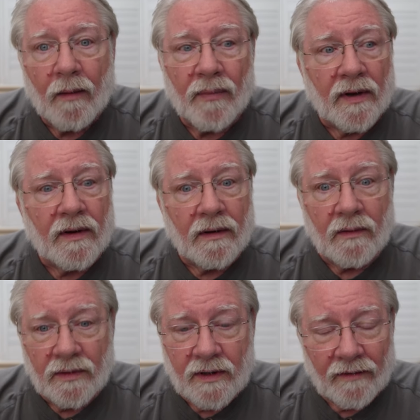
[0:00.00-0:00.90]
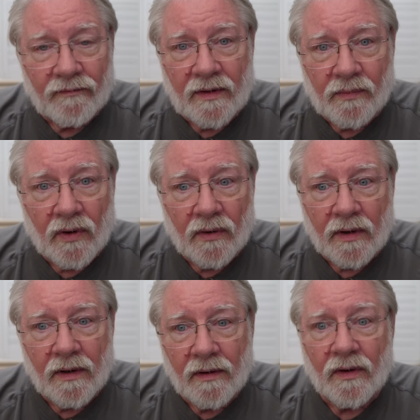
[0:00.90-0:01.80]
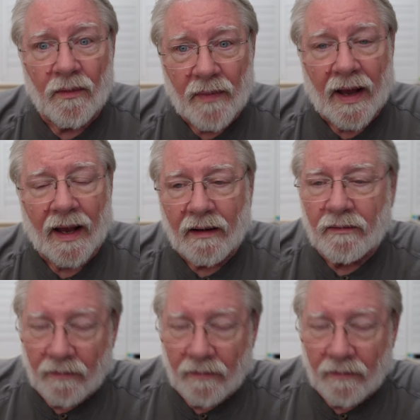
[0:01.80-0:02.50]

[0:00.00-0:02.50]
but you definitely broke your back.